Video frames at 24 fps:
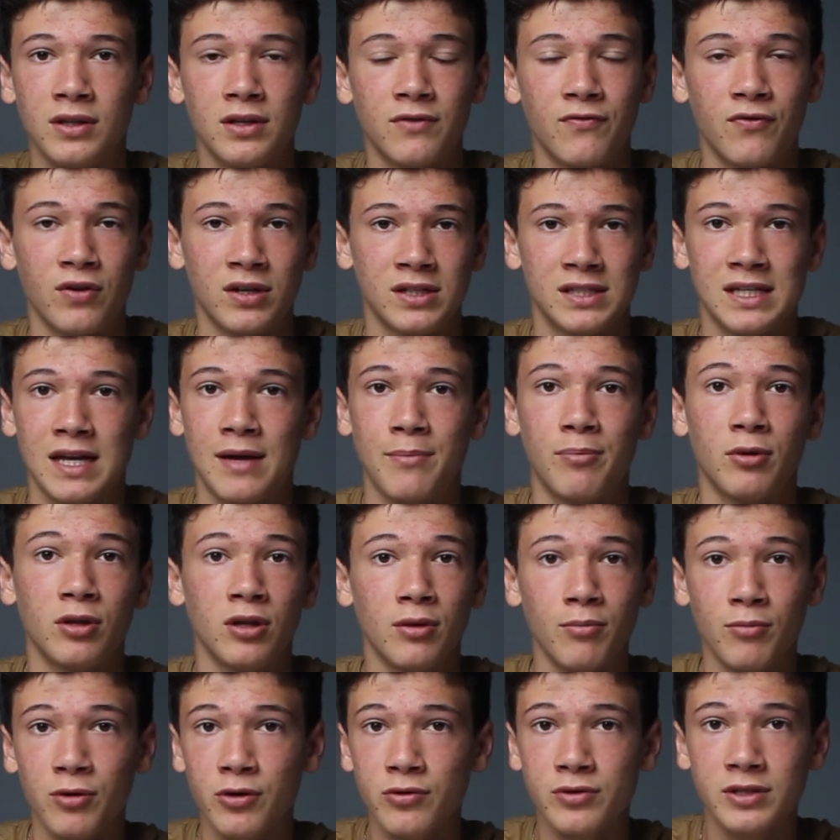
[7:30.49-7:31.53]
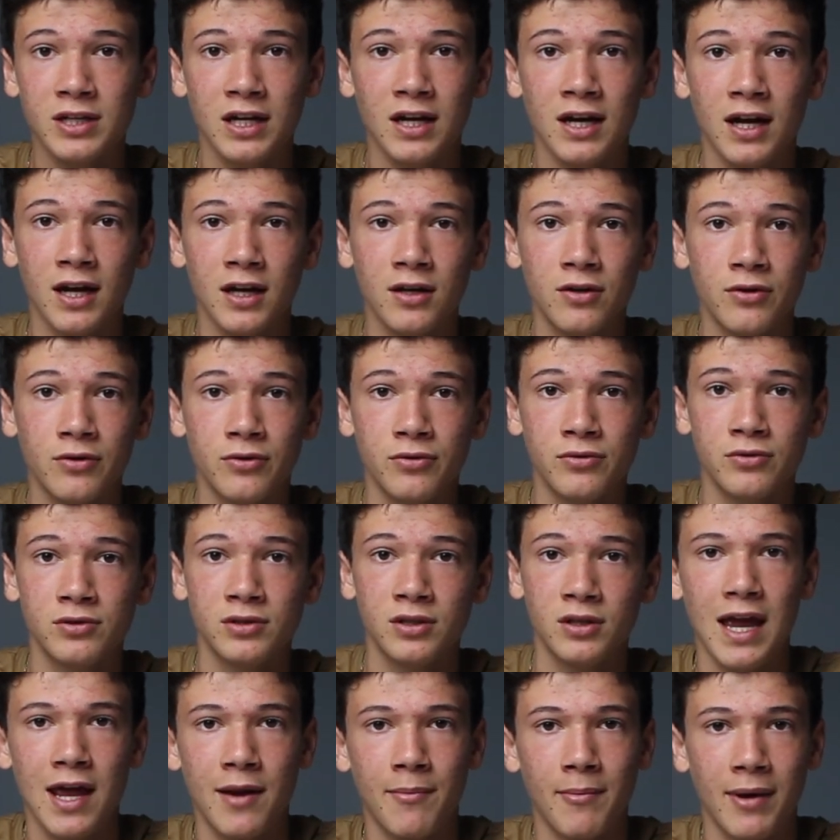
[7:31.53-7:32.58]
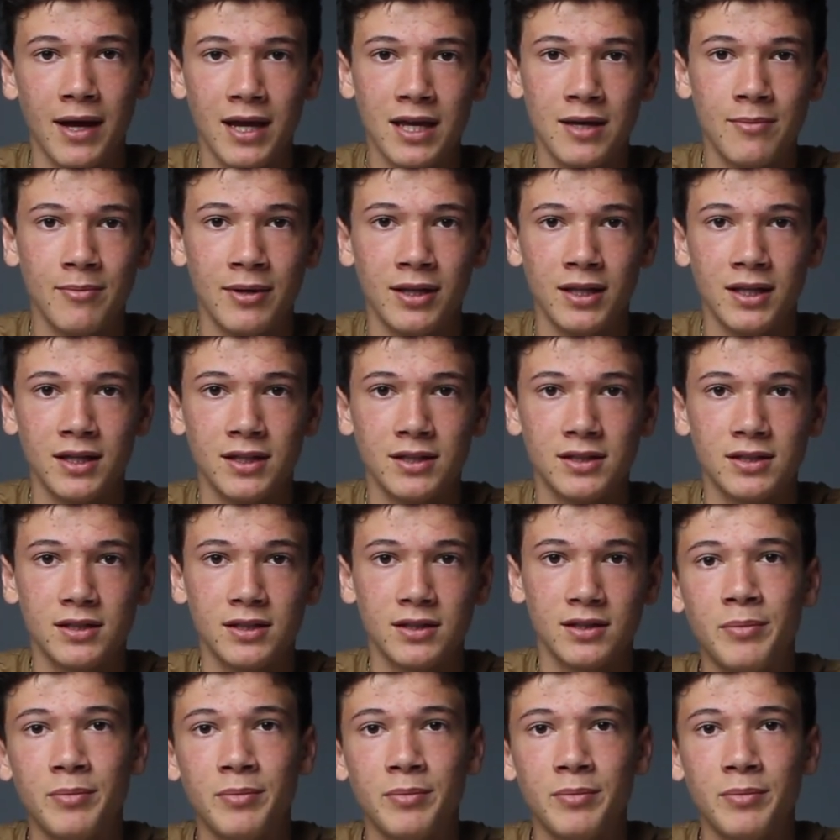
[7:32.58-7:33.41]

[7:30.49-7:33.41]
for example, the music I use and my email list.